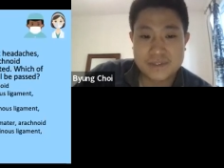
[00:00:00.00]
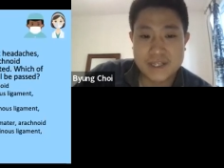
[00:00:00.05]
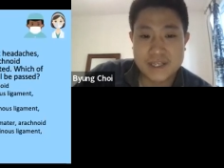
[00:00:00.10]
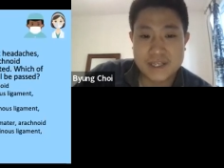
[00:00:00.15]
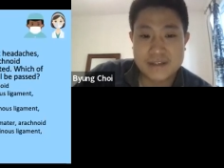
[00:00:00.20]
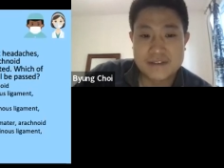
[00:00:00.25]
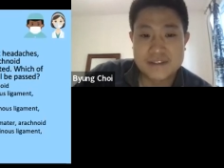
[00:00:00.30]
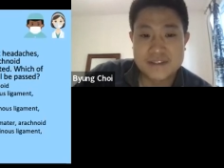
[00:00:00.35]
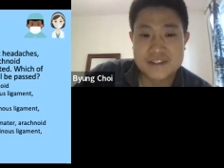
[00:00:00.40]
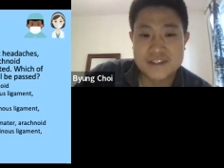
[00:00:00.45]

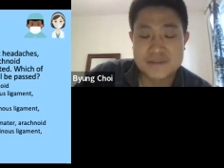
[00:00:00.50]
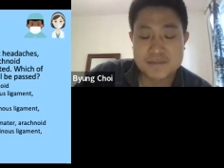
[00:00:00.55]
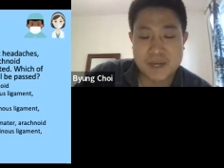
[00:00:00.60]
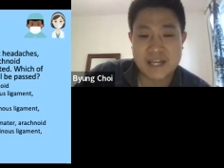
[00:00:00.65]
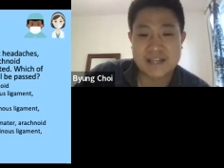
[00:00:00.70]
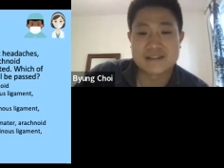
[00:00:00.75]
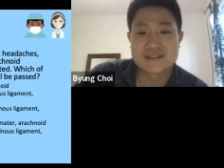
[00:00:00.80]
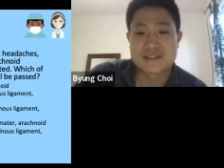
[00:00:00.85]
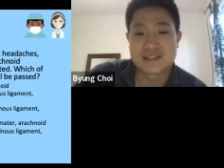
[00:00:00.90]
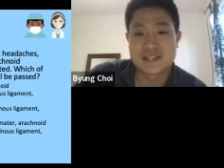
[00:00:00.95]

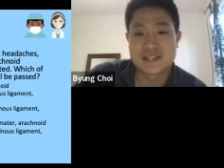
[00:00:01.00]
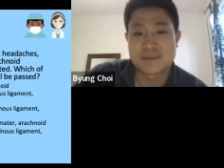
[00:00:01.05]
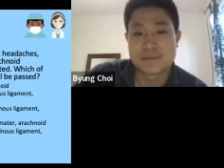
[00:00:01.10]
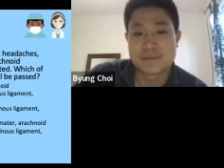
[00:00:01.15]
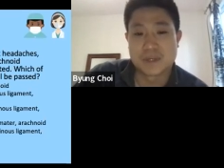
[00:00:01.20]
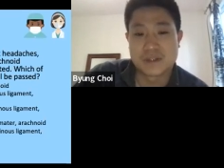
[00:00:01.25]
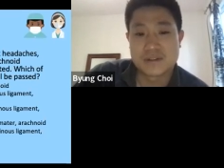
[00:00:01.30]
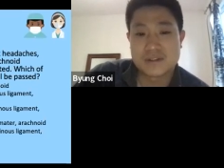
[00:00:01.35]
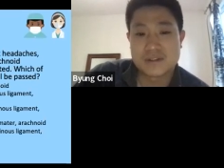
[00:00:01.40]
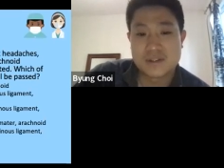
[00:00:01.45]
interspinous
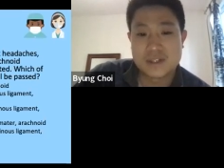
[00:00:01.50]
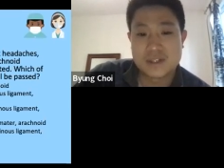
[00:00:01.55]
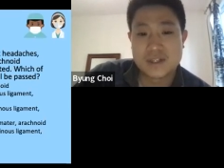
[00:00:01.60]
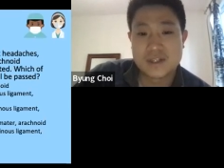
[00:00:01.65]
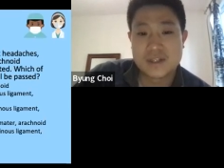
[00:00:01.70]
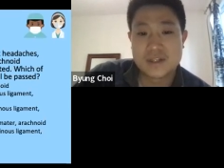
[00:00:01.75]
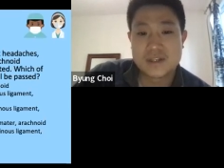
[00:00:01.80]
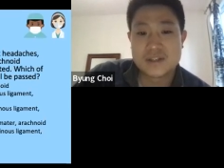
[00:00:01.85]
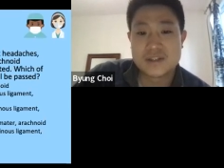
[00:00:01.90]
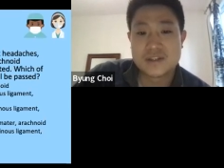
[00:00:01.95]
ligament,
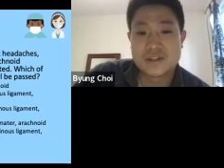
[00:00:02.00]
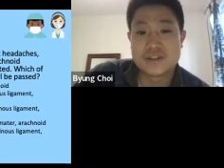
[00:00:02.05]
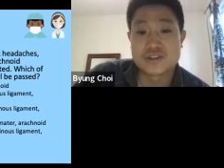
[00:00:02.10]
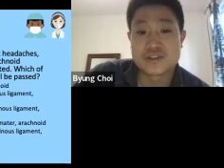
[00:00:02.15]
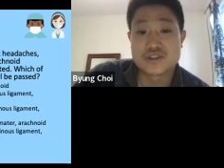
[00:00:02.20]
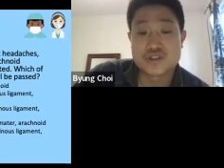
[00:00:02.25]
the